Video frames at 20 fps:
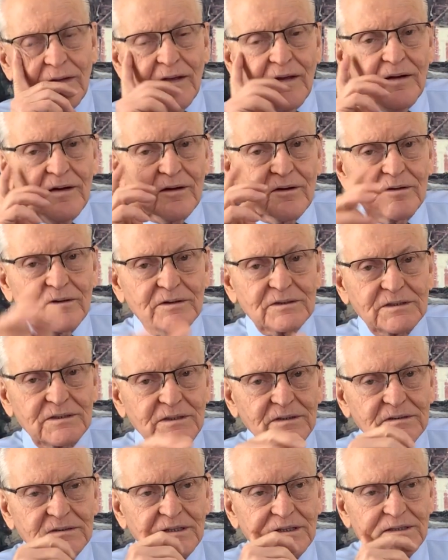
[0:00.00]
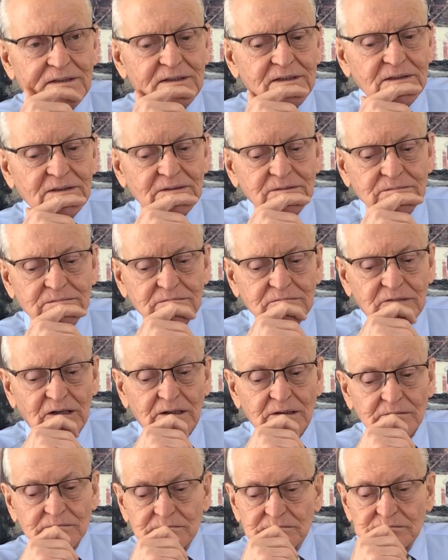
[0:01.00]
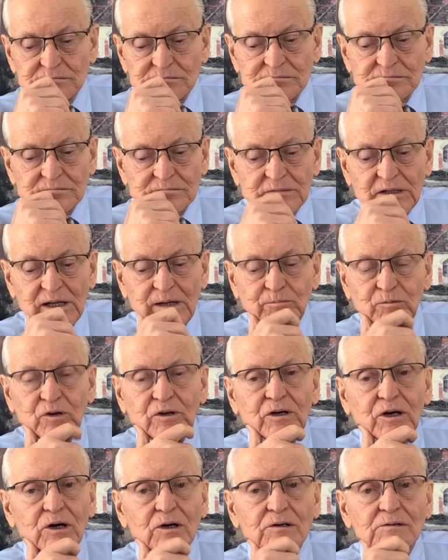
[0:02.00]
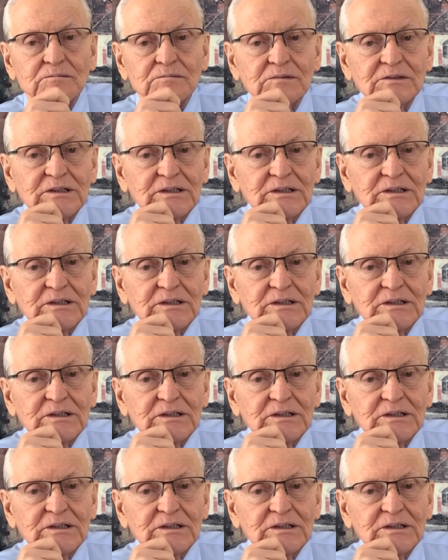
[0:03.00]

And of course, she said, well, I'm going to go.